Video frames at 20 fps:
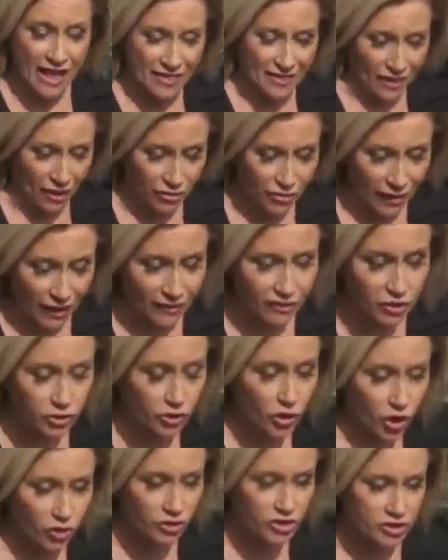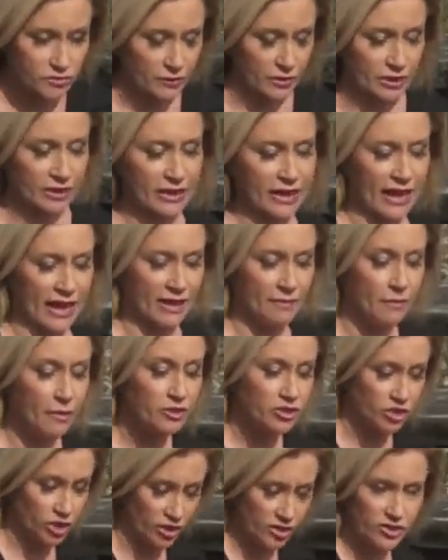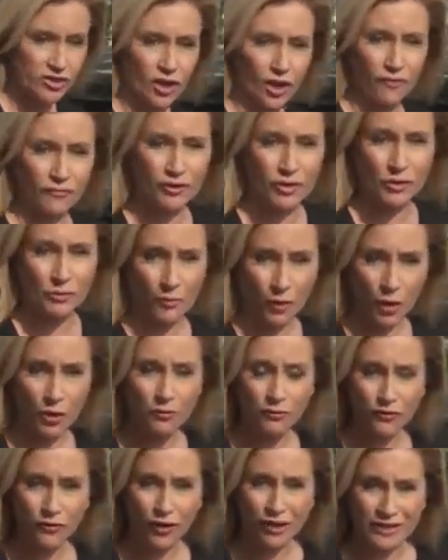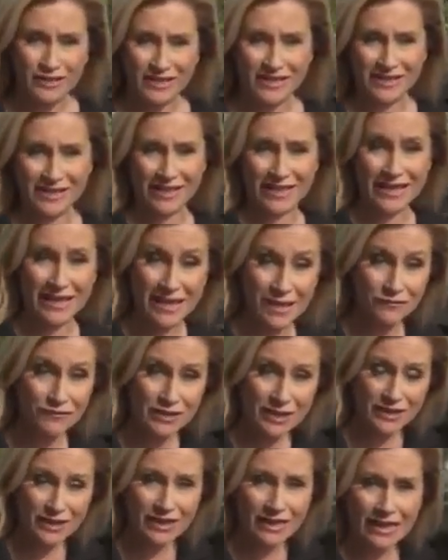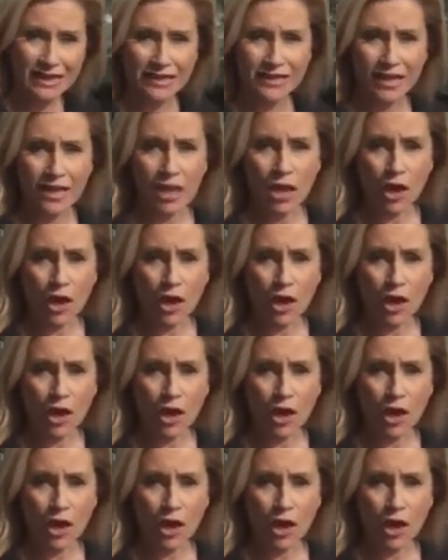Now, that acknowledgement came just after Pope Francis had lifted the lid